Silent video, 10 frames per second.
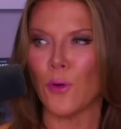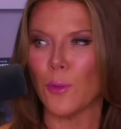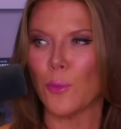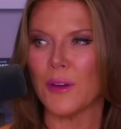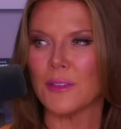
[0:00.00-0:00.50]
the
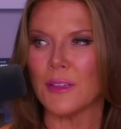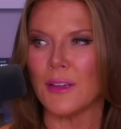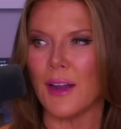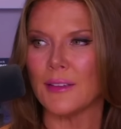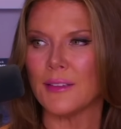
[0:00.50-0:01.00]
former president
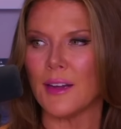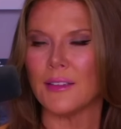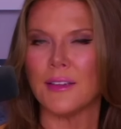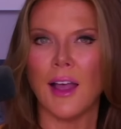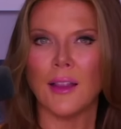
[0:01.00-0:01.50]
of the United
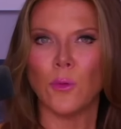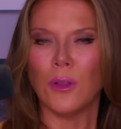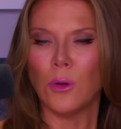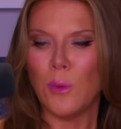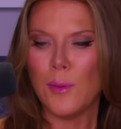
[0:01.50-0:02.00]
States, not
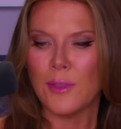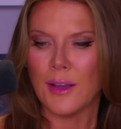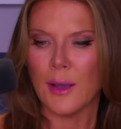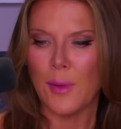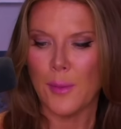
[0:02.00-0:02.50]
little
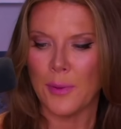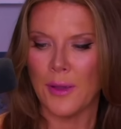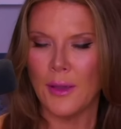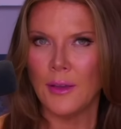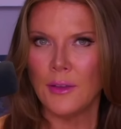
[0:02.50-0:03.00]
women that come up
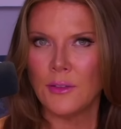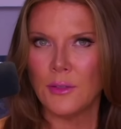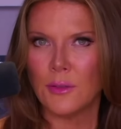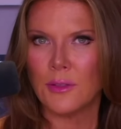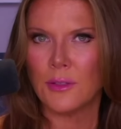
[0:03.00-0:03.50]

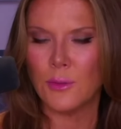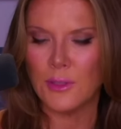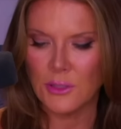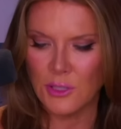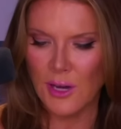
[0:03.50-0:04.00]
to
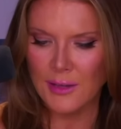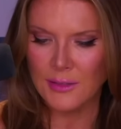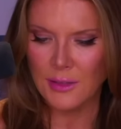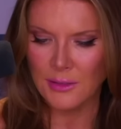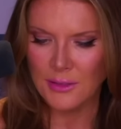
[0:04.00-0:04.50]
his
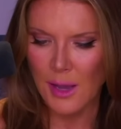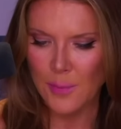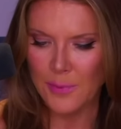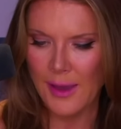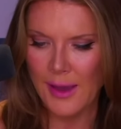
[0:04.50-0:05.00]
chest. On
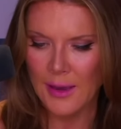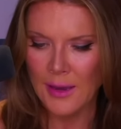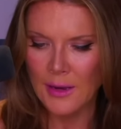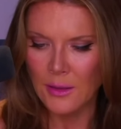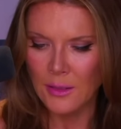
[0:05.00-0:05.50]
top of that,
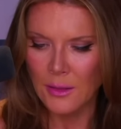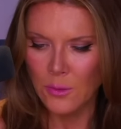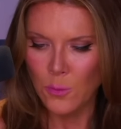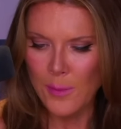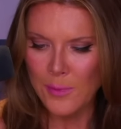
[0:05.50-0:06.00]

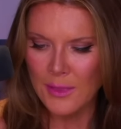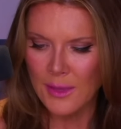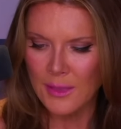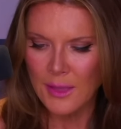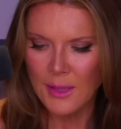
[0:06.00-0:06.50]
women
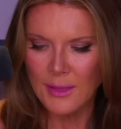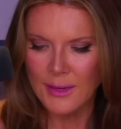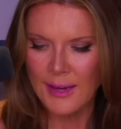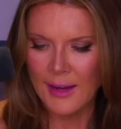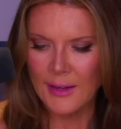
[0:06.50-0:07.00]
that...
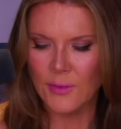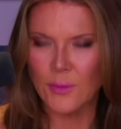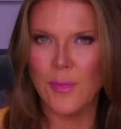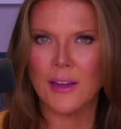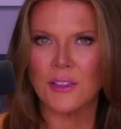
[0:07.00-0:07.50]
they can't
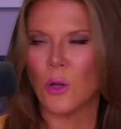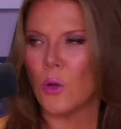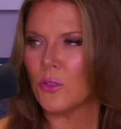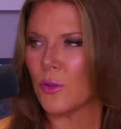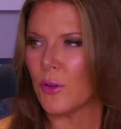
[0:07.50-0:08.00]
even manage to
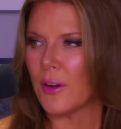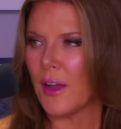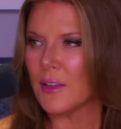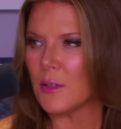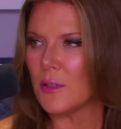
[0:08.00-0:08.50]
holster their
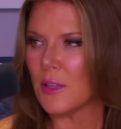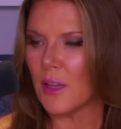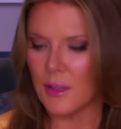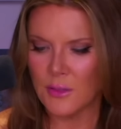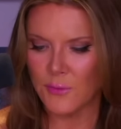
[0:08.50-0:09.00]
guns. You
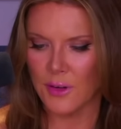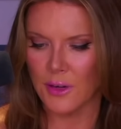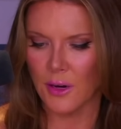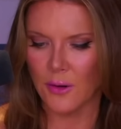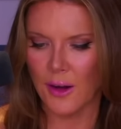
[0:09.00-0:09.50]
saw this
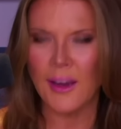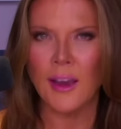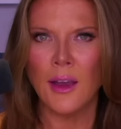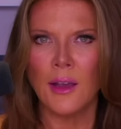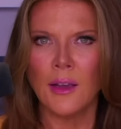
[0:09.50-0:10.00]
video,
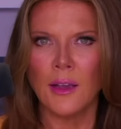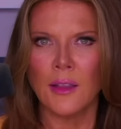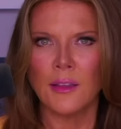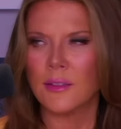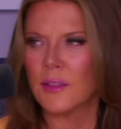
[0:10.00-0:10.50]
right?
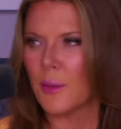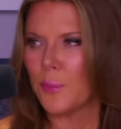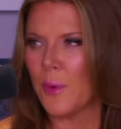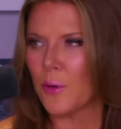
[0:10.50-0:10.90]
This is clip